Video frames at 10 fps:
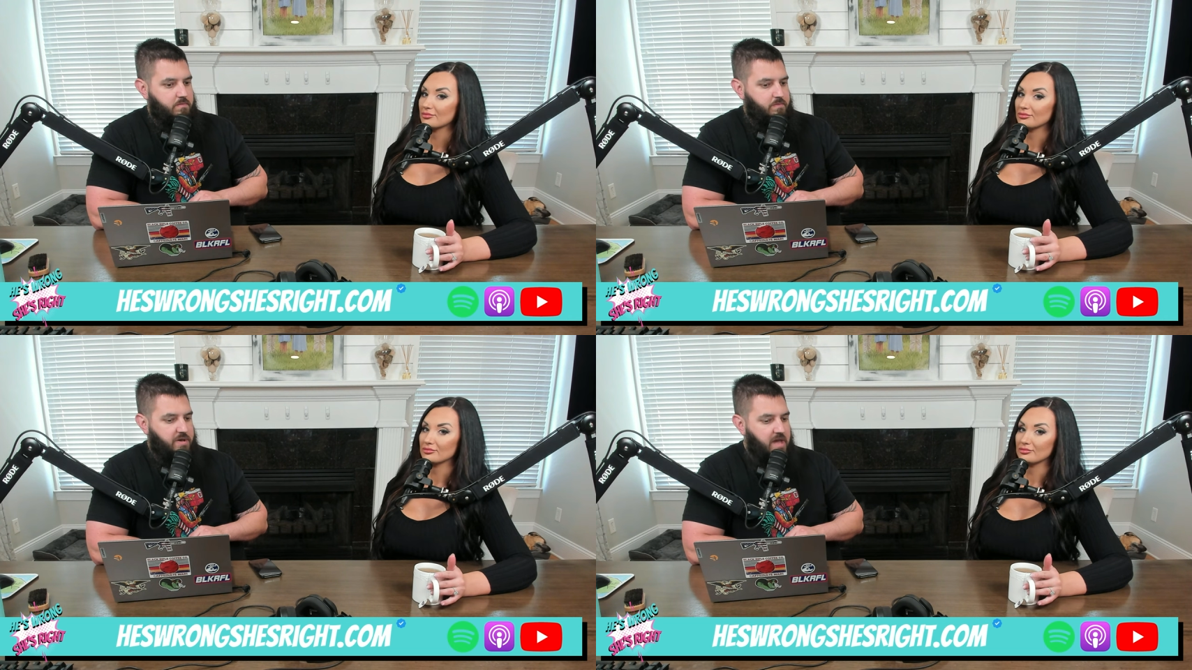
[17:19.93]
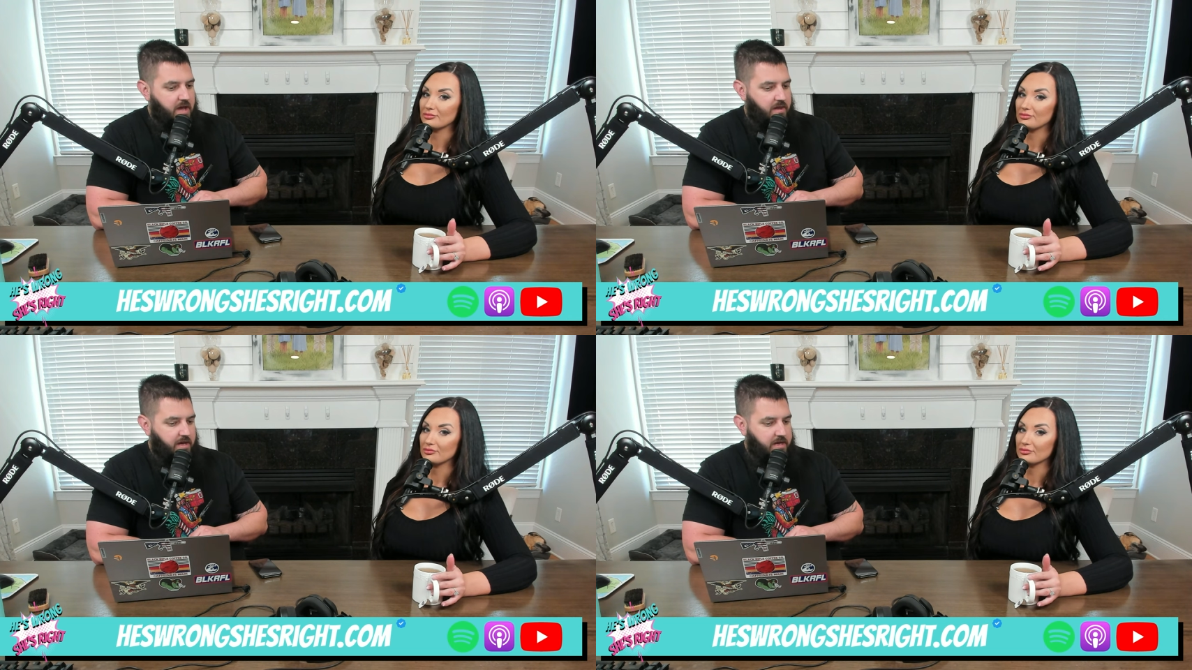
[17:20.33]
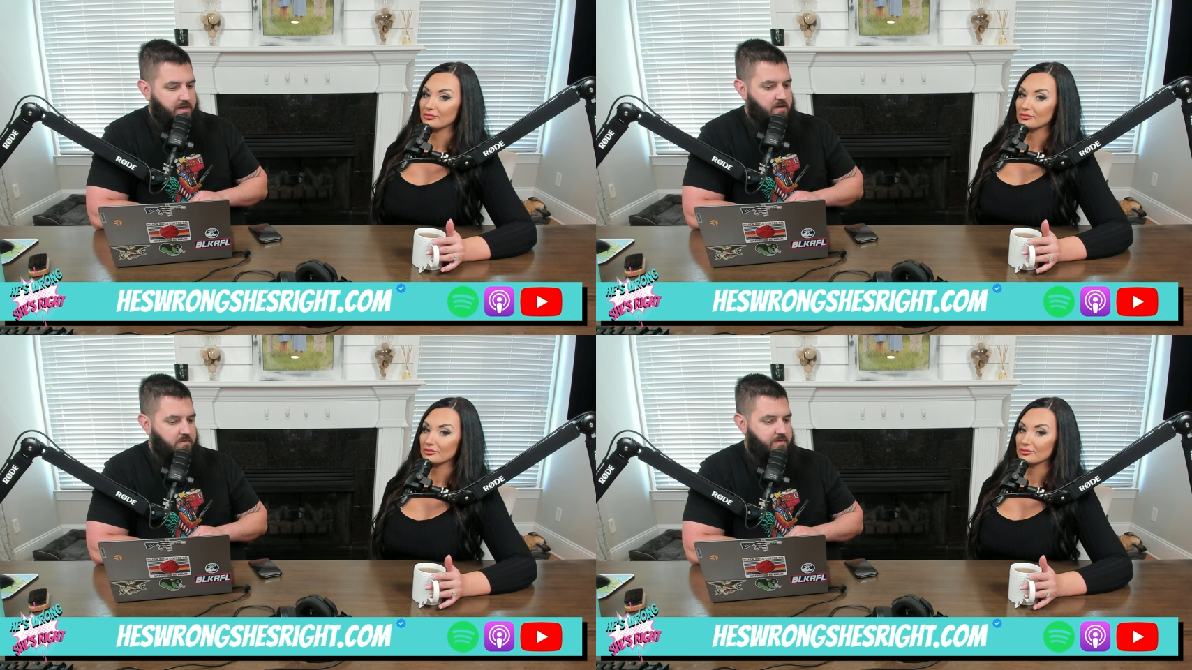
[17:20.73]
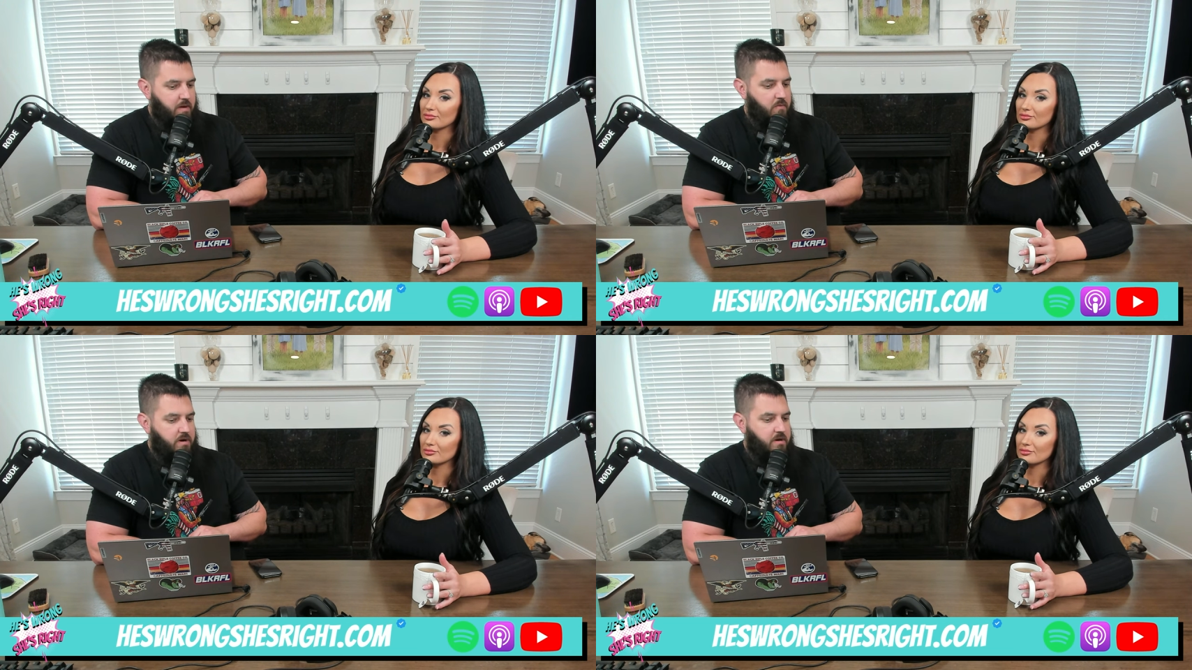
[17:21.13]
Speaker 1: but yeah, like they they
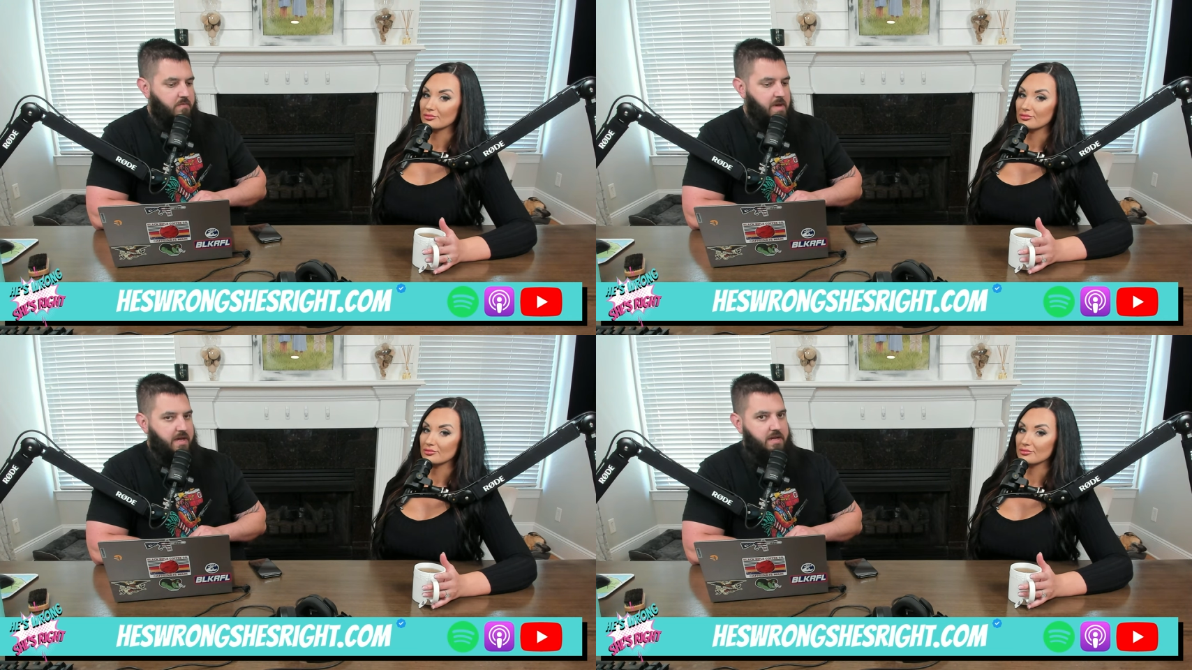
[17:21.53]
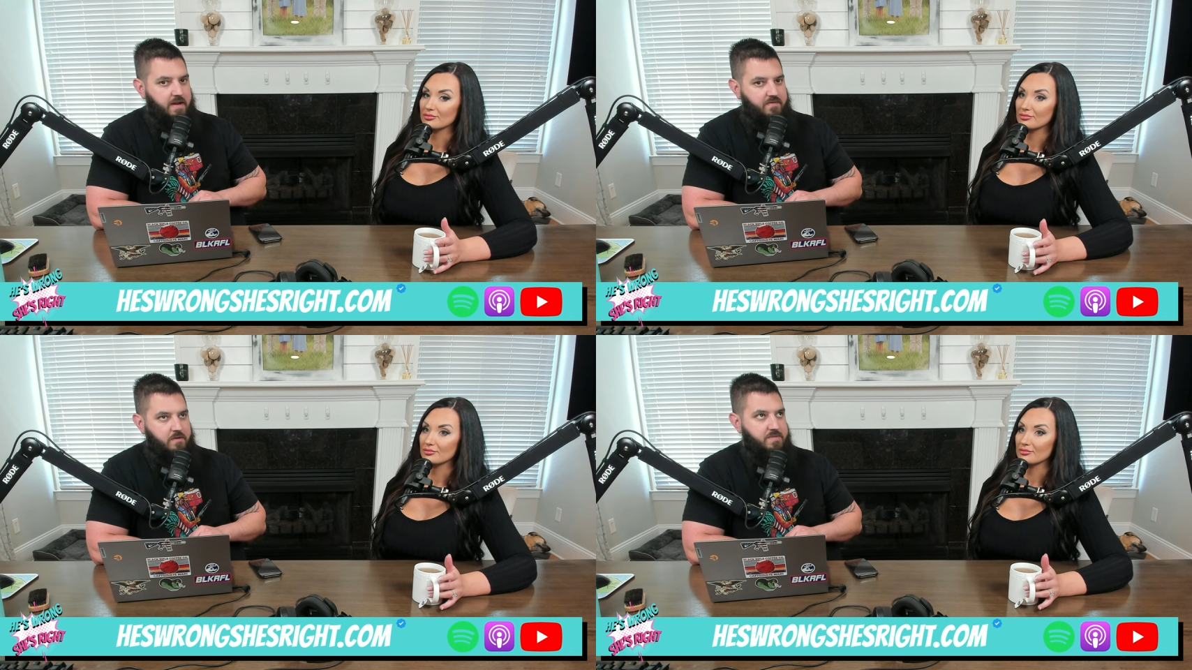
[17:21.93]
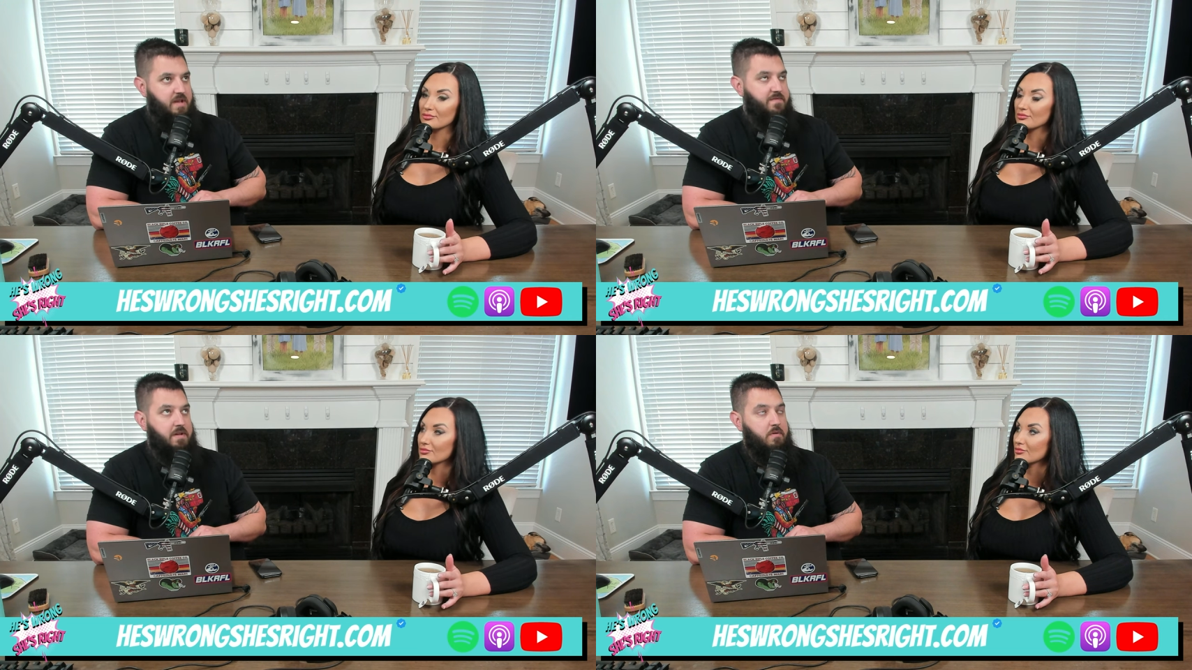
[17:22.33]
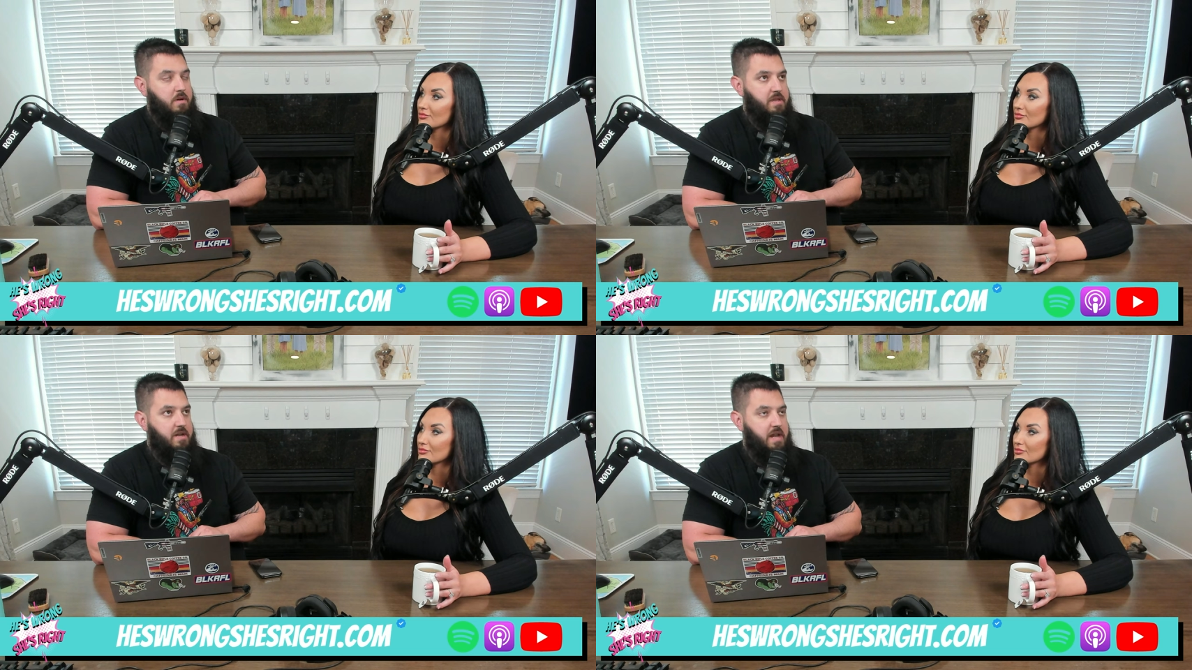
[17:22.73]
want to make a name for themselves. They want to
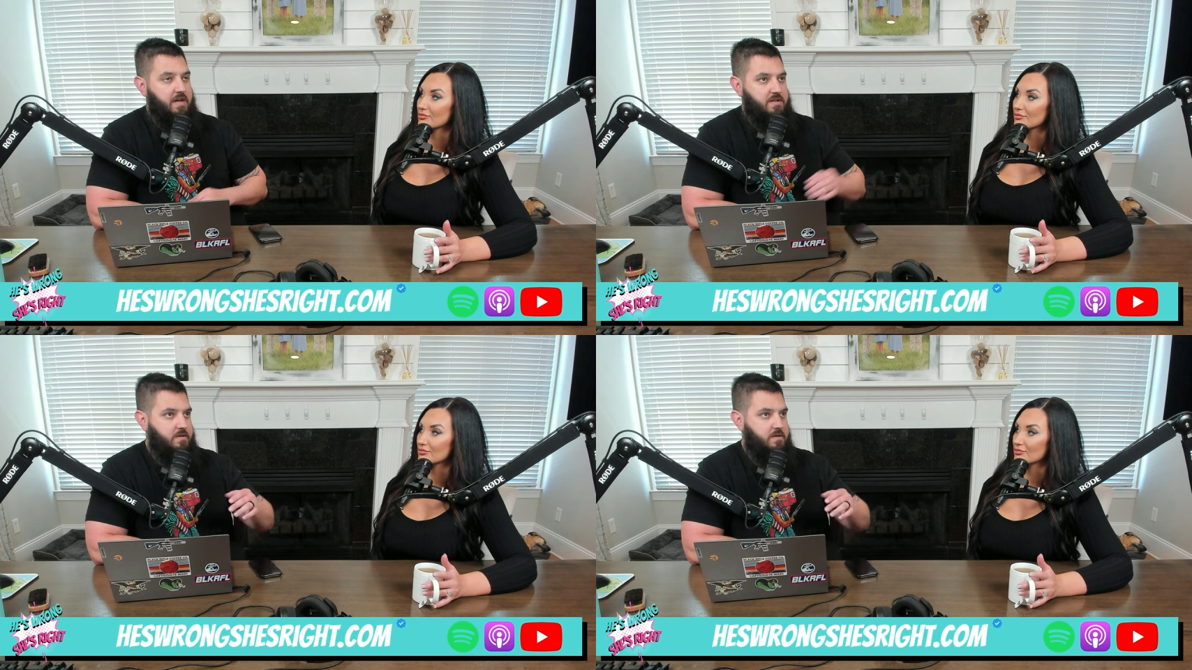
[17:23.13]
be the next